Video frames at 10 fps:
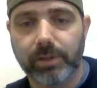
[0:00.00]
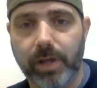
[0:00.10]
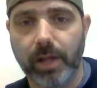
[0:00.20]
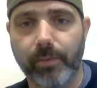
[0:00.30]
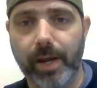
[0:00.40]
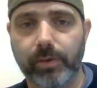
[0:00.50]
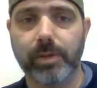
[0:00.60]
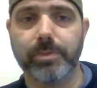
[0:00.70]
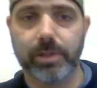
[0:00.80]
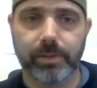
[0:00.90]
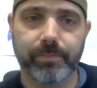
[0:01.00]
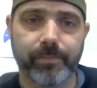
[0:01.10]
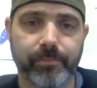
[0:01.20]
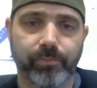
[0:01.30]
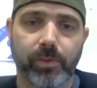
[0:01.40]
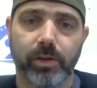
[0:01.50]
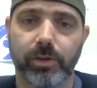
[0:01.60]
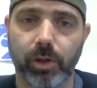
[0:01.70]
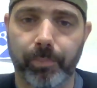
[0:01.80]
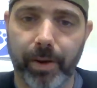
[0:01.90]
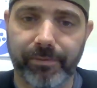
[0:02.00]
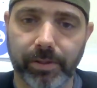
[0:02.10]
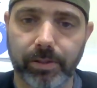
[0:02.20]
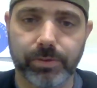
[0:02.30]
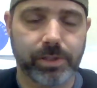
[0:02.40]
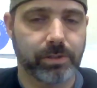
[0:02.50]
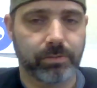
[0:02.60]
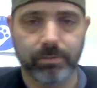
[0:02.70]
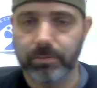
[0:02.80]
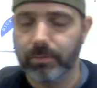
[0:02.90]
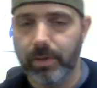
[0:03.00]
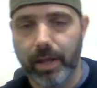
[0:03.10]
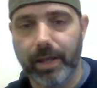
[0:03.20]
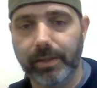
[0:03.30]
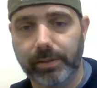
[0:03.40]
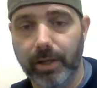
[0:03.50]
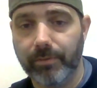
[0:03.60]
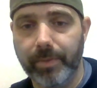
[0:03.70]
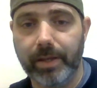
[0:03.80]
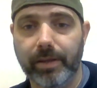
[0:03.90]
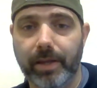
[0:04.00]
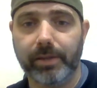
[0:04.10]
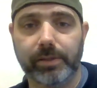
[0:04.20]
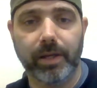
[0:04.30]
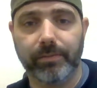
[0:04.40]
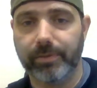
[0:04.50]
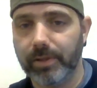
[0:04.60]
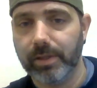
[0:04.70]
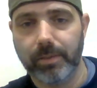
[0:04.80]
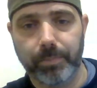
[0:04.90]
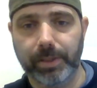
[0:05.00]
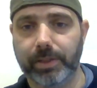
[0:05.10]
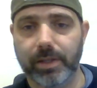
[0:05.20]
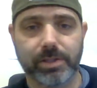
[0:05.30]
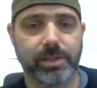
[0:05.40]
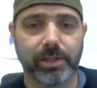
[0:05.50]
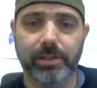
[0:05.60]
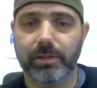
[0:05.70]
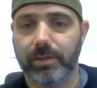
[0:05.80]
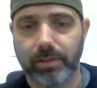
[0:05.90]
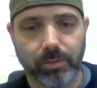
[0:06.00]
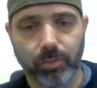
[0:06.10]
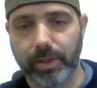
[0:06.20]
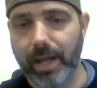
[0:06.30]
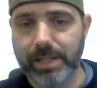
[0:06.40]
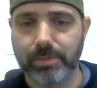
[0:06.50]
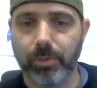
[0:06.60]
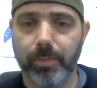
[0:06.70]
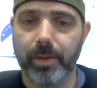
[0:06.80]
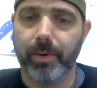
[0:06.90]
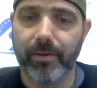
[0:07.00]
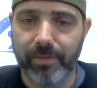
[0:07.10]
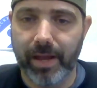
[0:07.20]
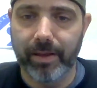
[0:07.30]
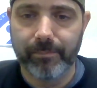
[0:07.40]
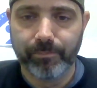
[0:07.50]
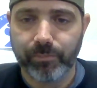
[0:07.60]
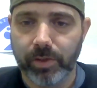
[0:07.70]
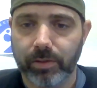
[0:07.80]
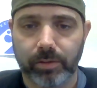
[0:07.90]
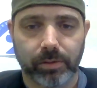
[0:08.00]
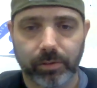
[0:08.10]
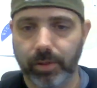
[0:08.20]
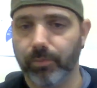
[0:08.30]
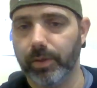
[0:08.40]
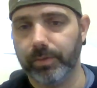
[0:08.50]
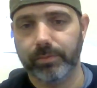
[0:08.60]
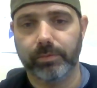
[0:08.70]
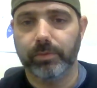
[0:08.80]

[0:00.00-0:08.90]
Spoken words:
Colorado comes in. The old Buffaloes, hanging tough, man, hanging tough. Beat Tennessee, really got some momentum off that. They've won